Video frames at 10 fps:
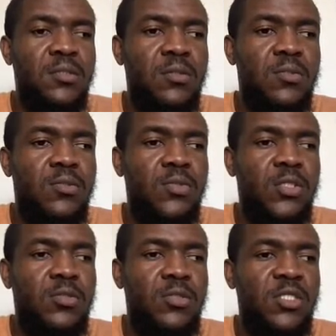use
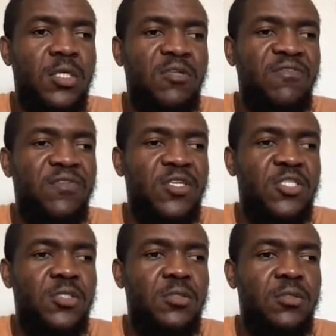to check the
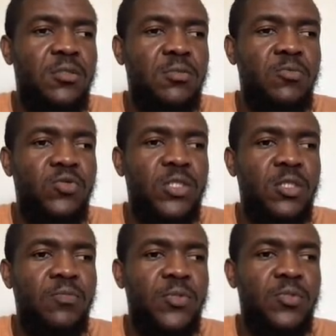version. For
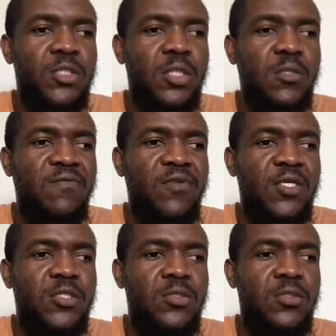example, to check the
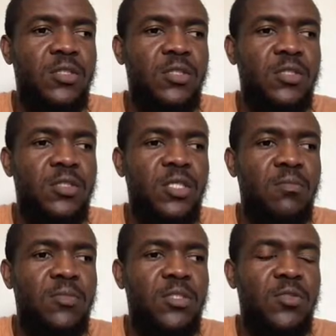version, you can tap
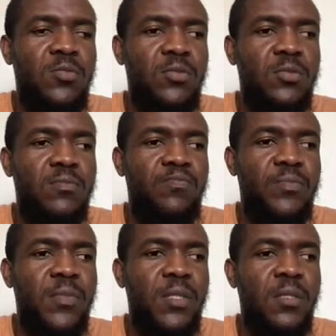this one,
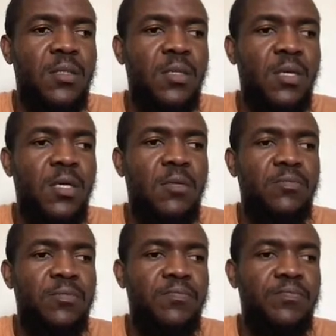help
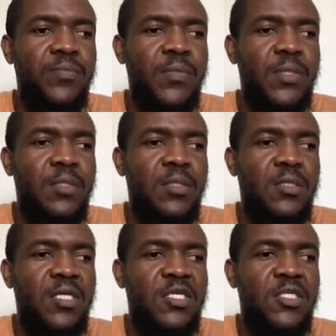
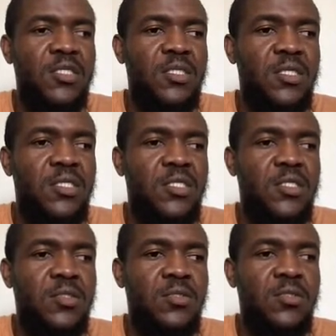
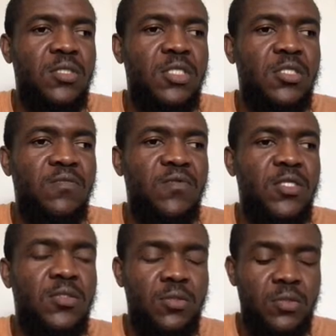-h or the
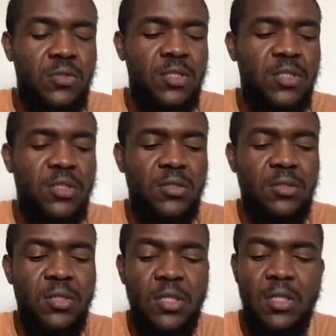version. So I can
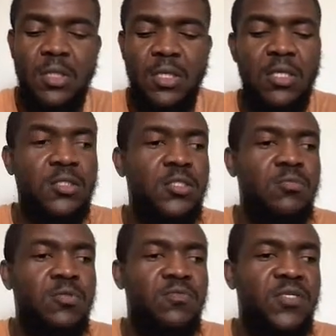
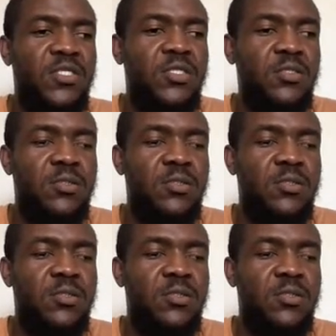Ansible version,